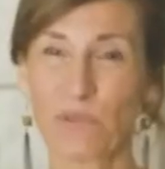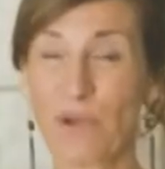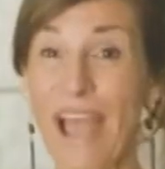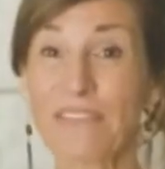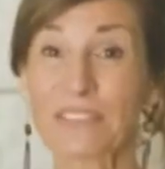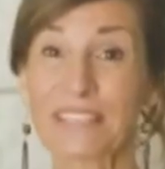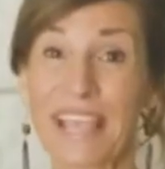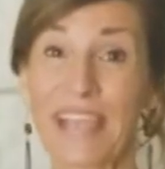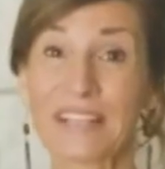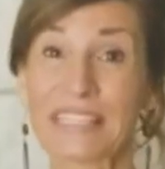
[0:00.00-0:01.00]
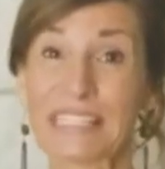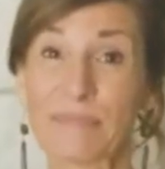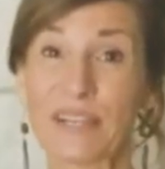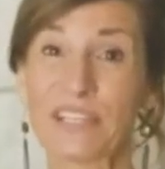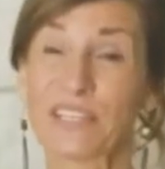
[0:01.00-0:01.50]
It rivals kale and
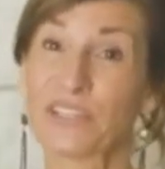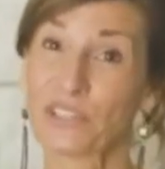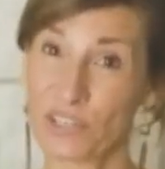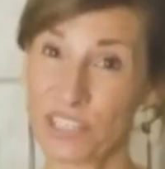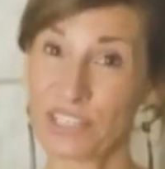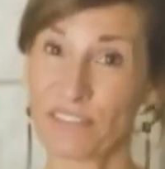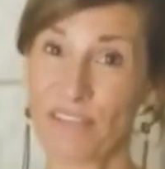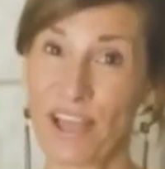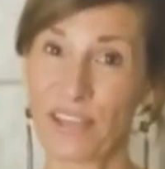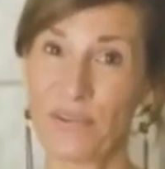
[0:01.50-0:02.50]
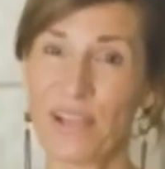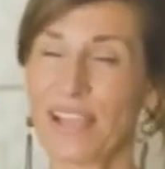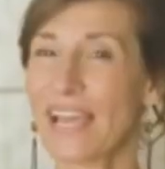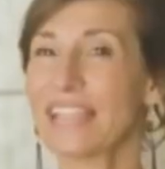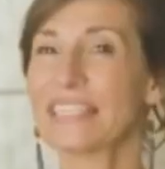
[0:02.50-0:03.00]
spinach in nutritional value,
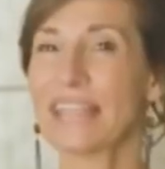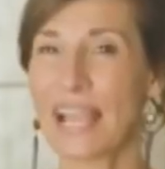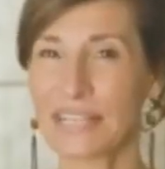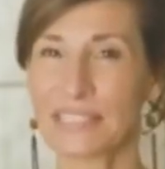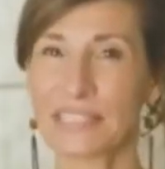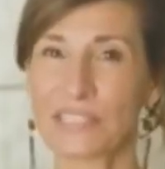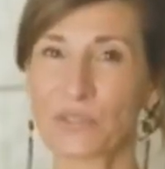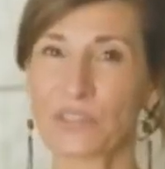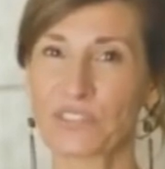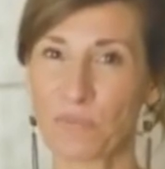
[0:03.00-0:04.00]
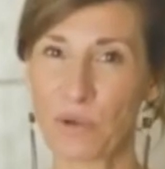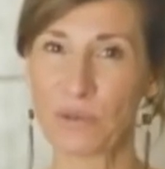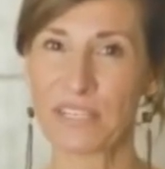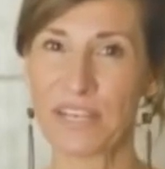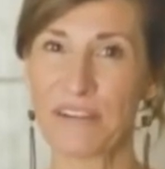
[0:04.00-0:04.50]
and it's an excellent source of
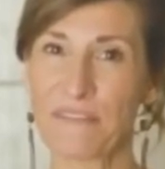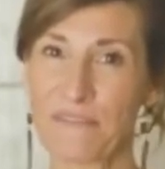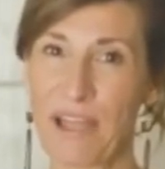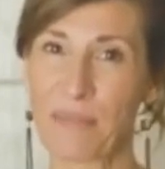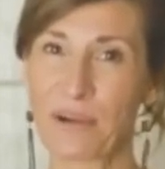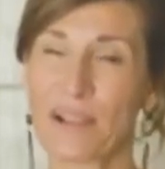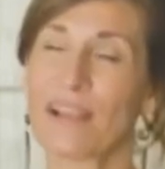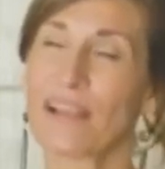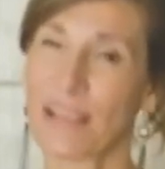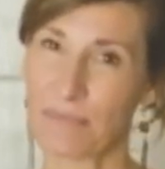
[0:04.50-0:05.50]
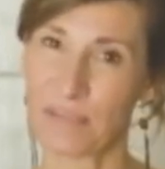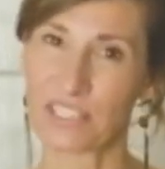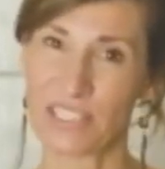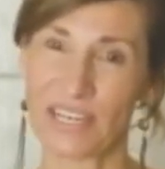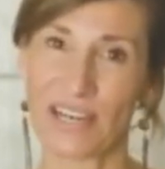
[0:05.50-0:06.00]
protein, fiber, and
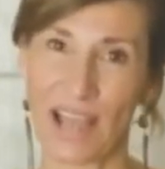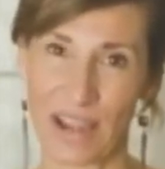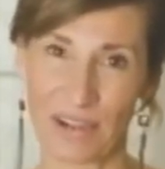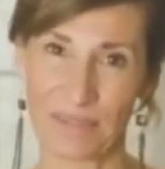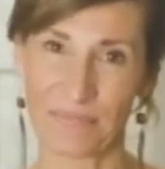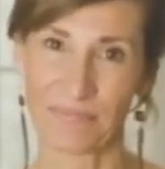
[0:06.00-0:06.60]
much-needed iron.